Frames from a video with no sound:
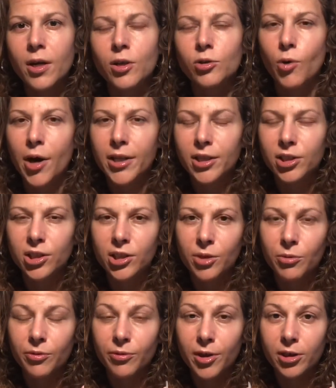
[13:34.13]
do i need to see
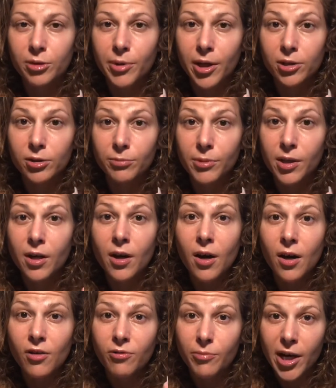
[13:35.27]
reflected back to me
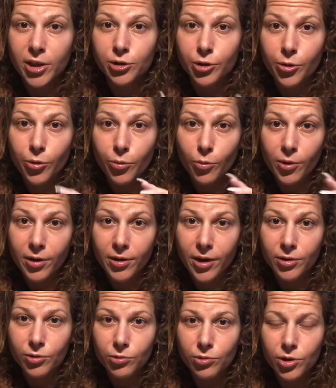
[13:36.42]
of my truth what did i
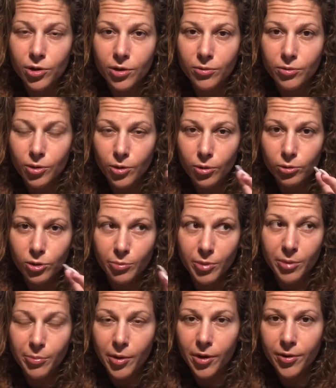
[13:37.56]
do to you know to be a
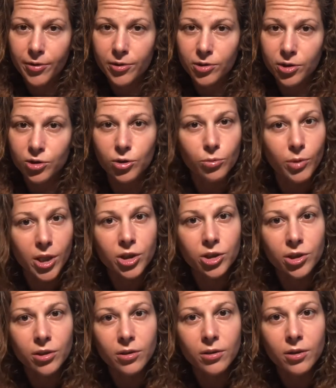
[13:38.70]
part of the situation